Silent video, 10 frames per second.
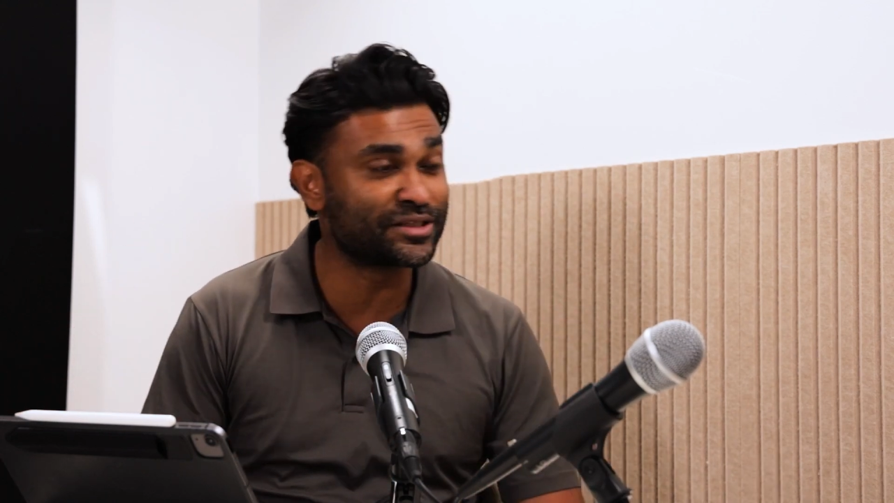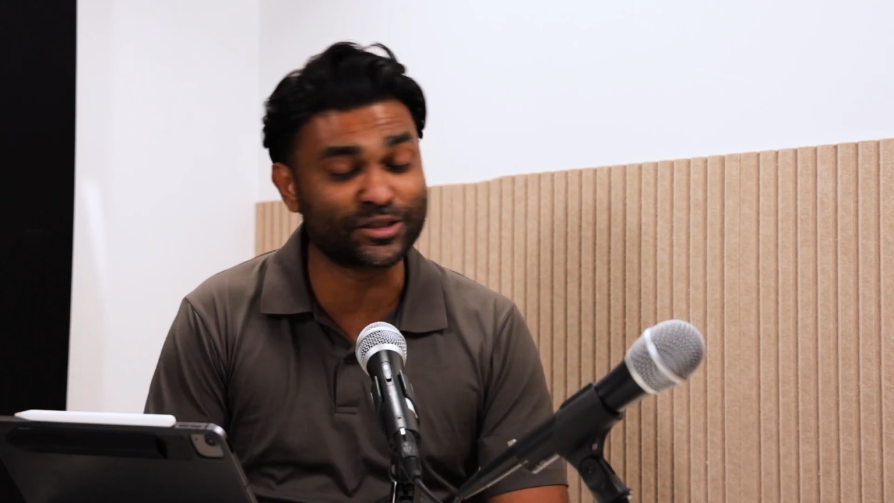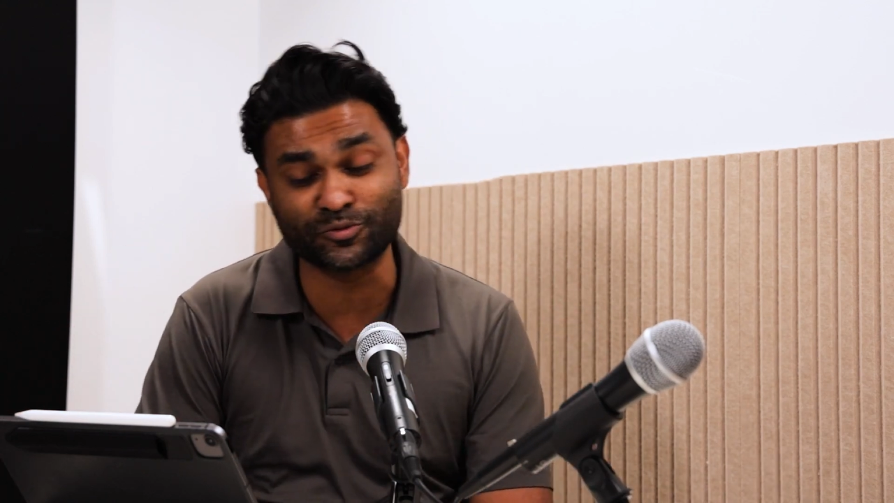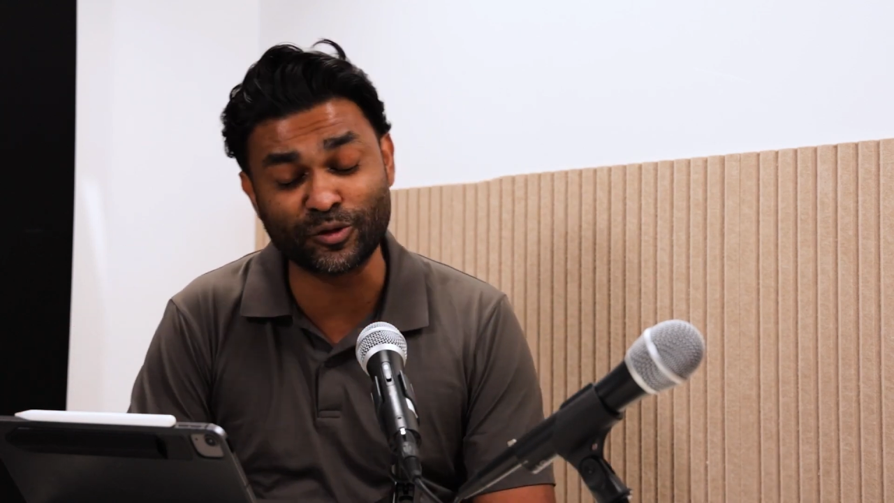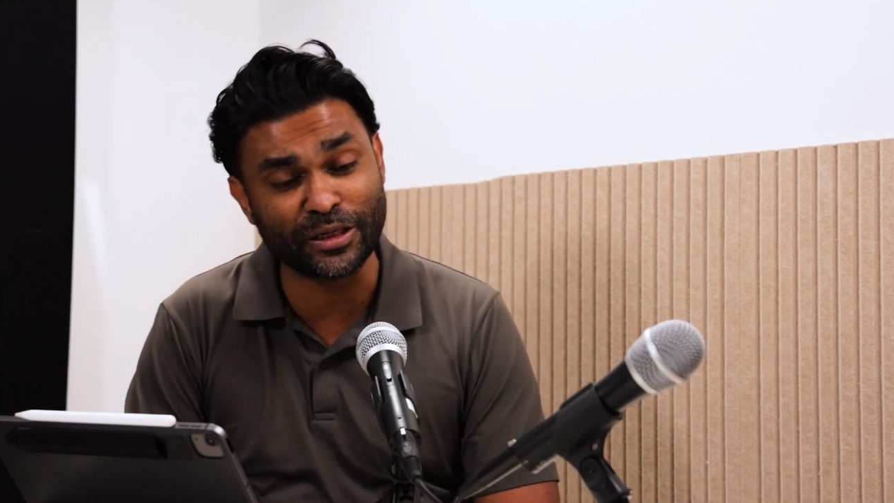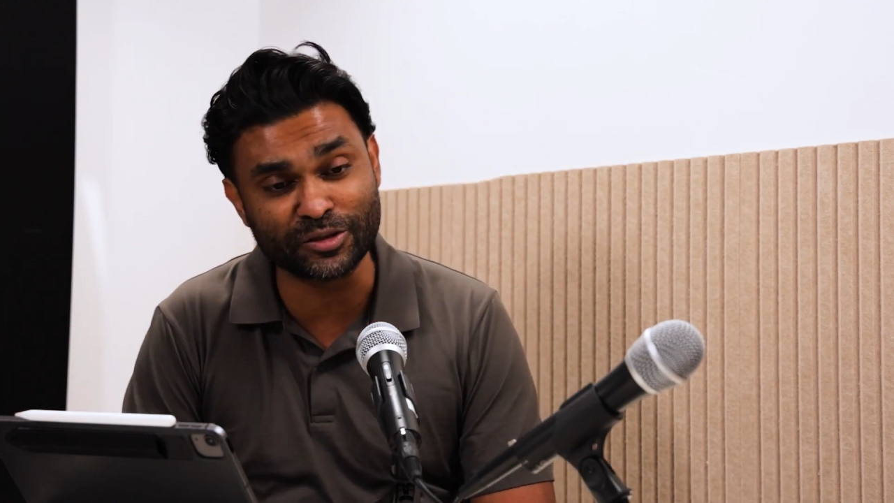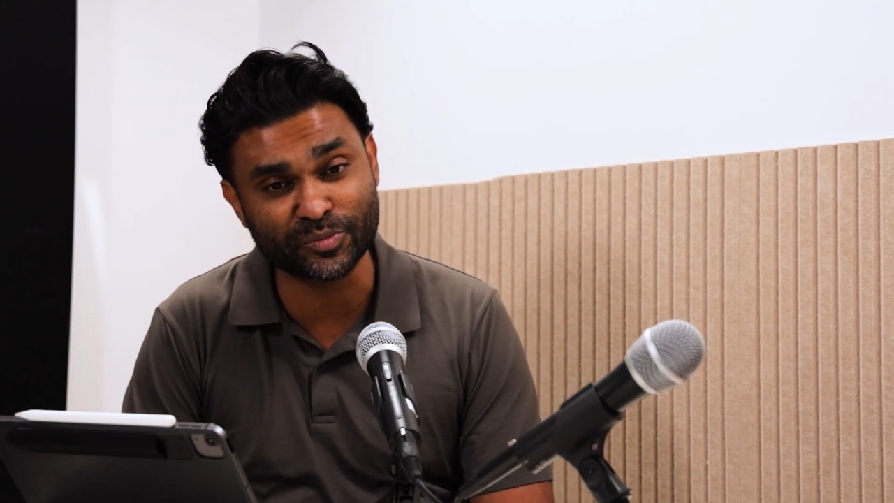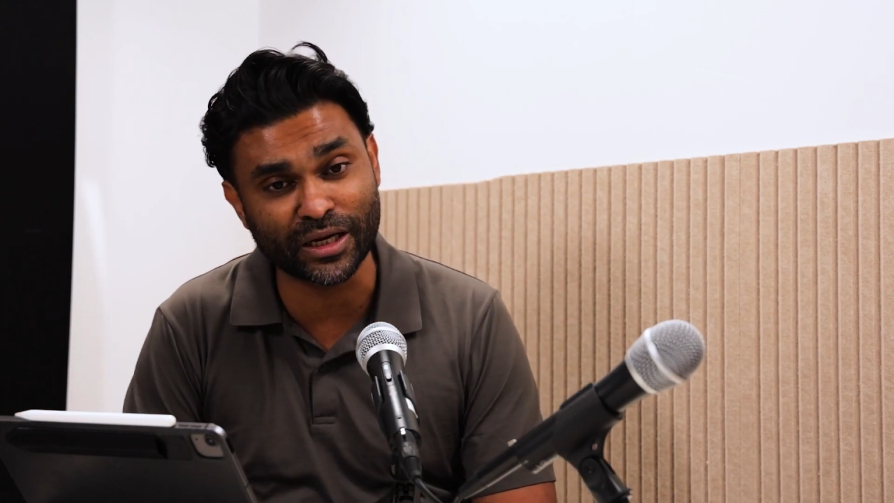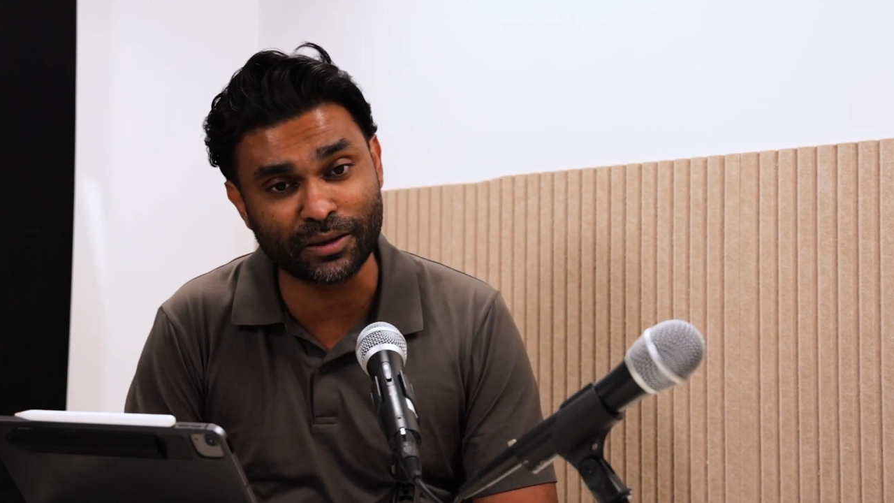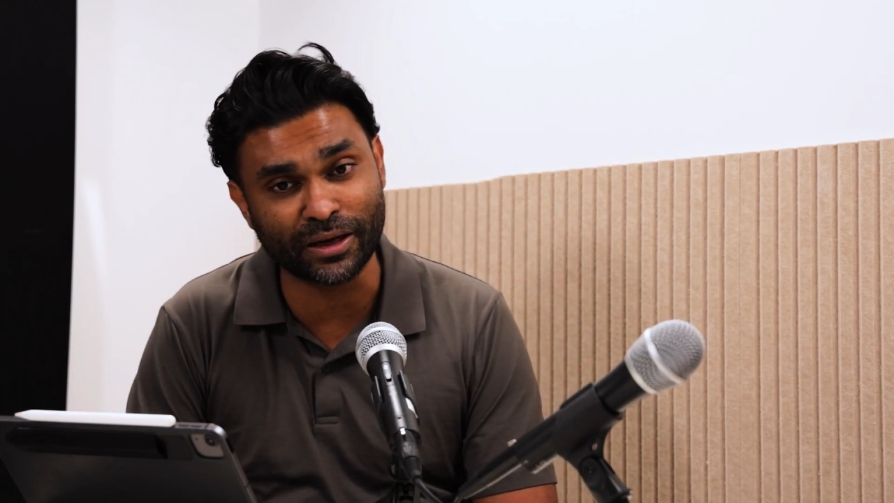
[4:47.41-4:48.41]
I was truly
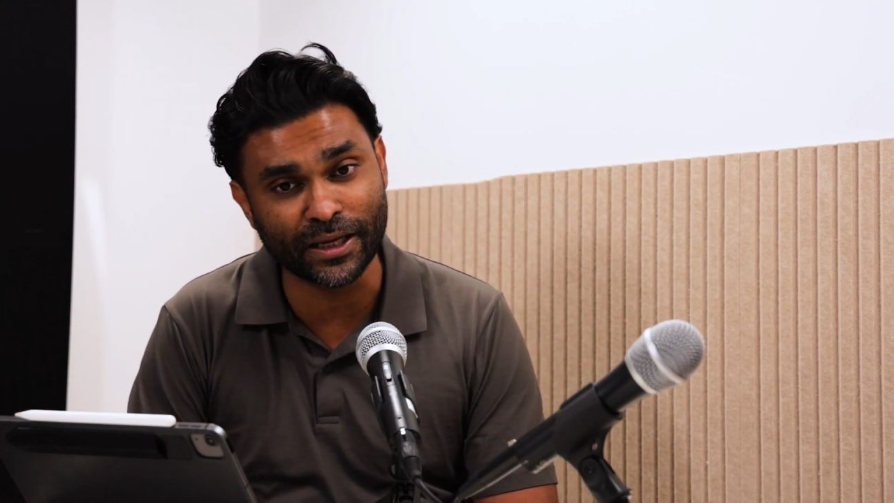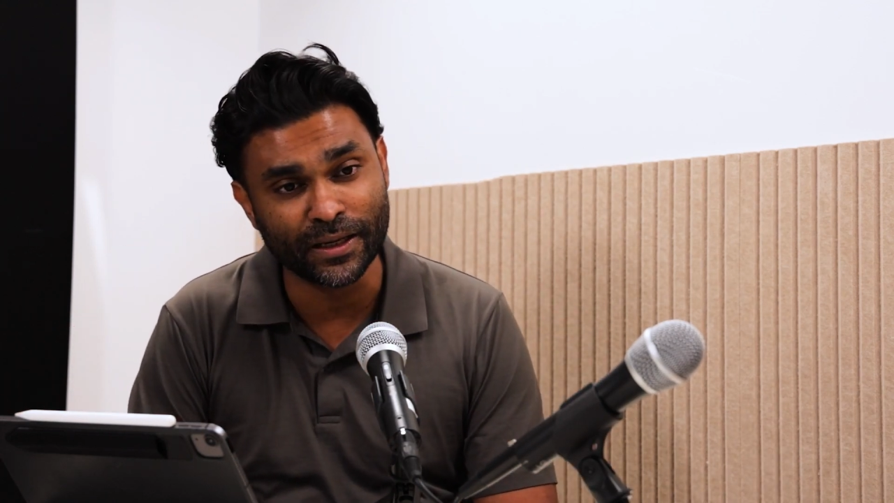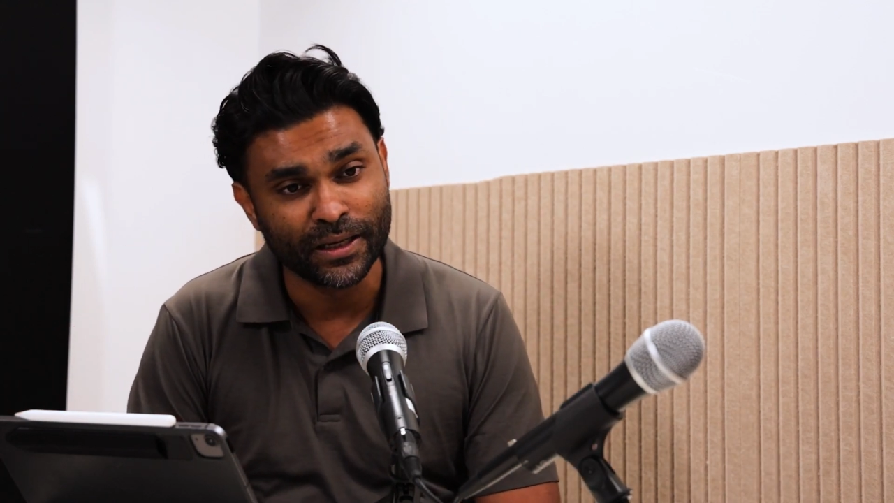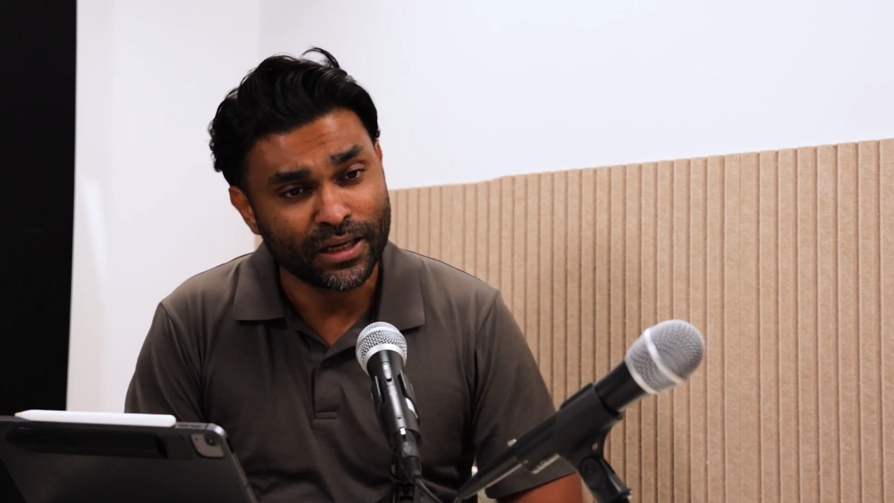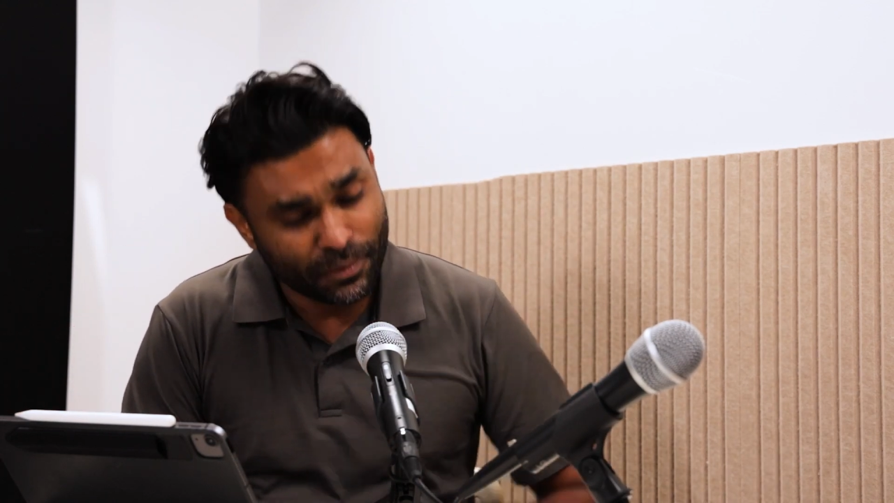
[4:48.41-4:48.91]
inspired by it.